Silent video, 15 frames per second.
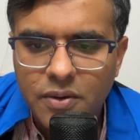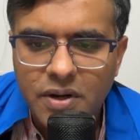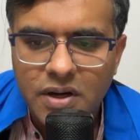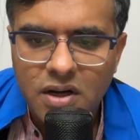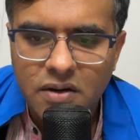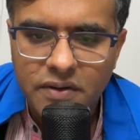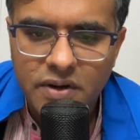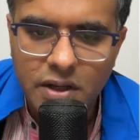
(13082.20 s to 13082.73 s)
and
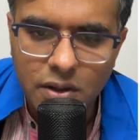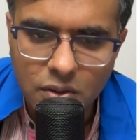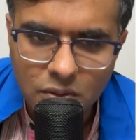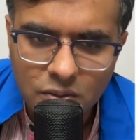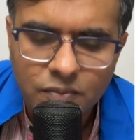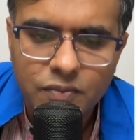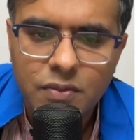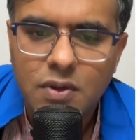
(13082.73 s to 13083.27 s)
dividendo.
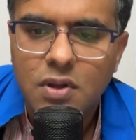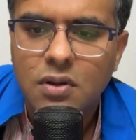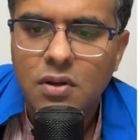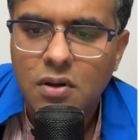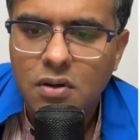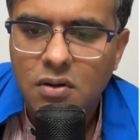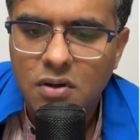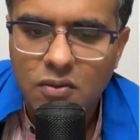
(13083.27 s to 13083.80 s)

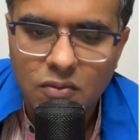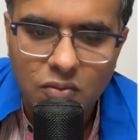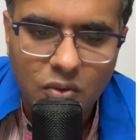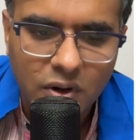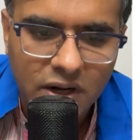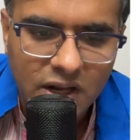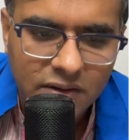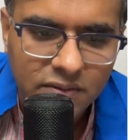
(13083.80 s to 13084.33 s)

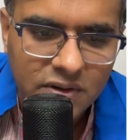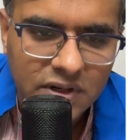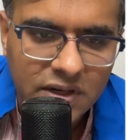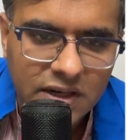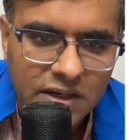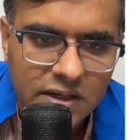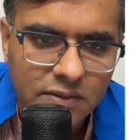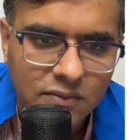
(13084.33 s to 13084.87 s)
What I would
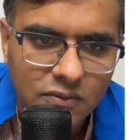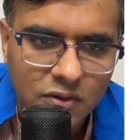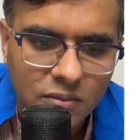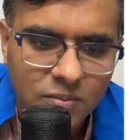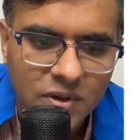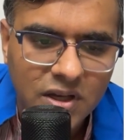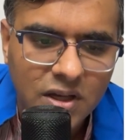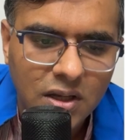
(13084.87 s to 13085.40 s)
get would
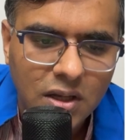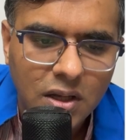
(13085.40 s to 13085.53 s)
be